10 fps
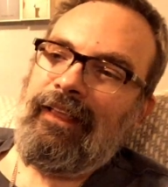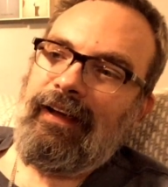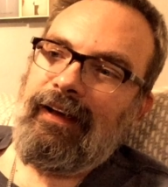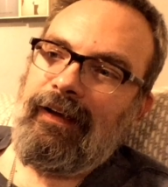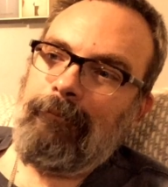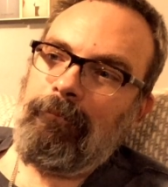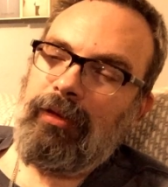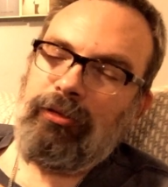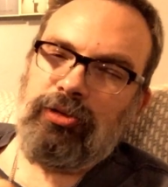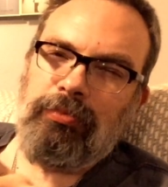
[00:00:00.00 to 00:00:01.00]

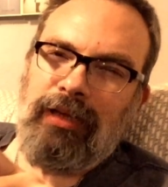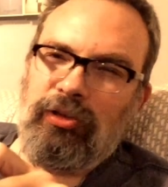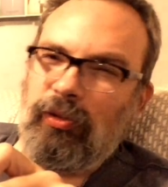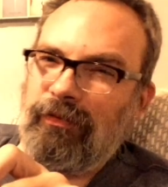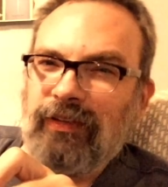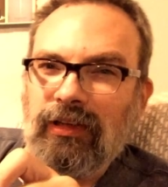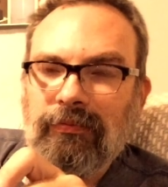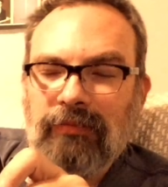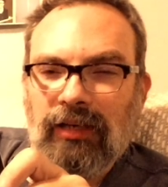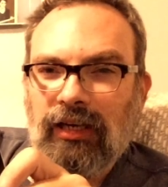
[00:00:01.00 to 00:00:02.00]
It was made into a
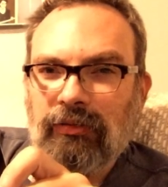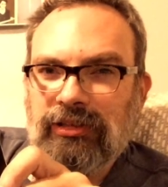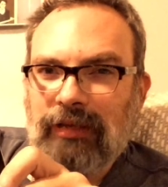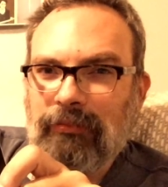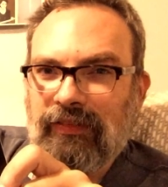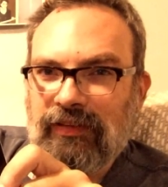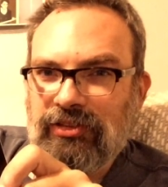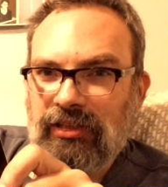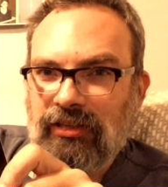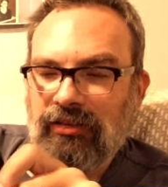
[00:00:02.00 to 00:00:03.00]
film, which came out
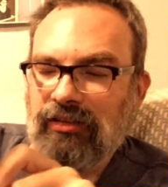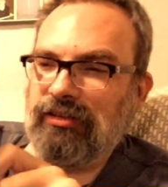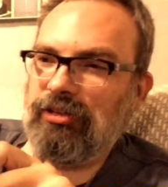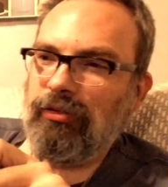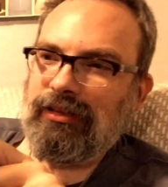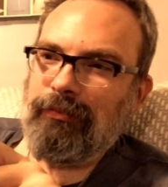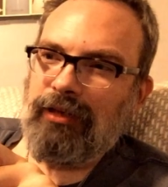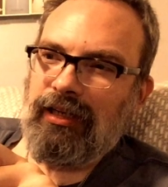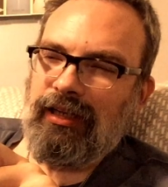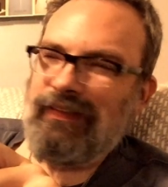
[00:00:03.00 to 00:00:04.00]
this year, directed
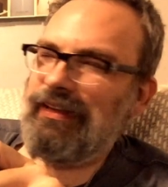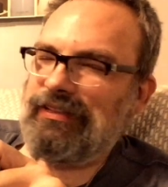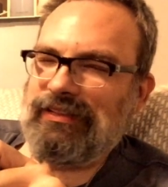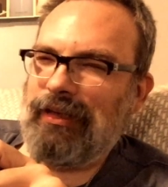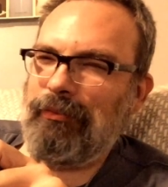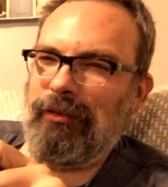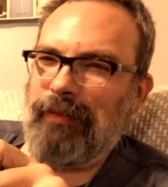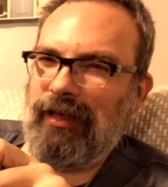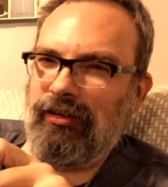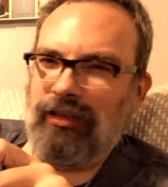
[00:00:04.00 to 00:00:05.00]
by, I think it's Simon
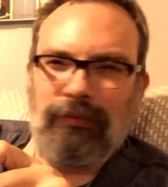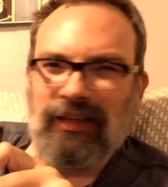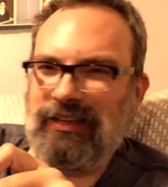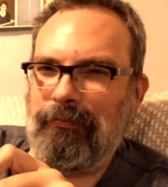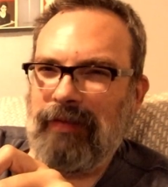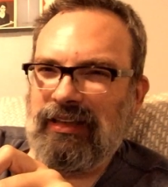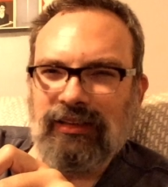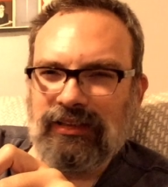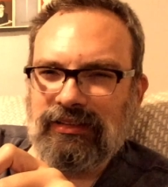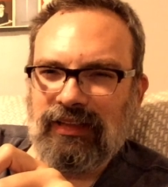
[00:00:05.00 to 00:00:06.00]
Baker. He played the
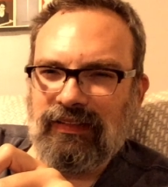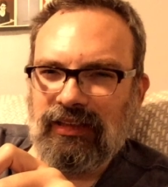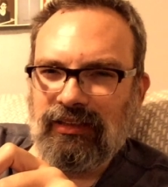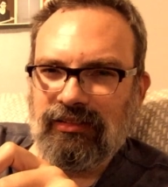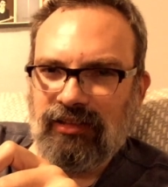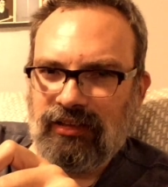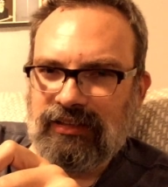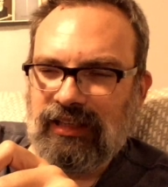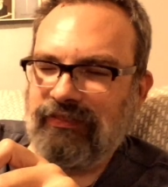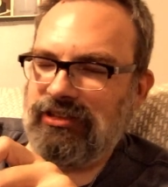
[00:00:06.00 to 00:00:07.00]
mentalist, I think, on
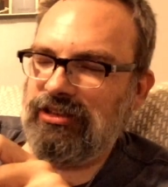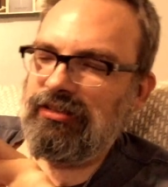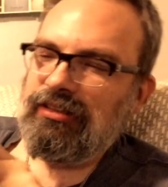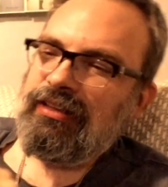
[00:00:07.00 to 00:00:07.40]
television.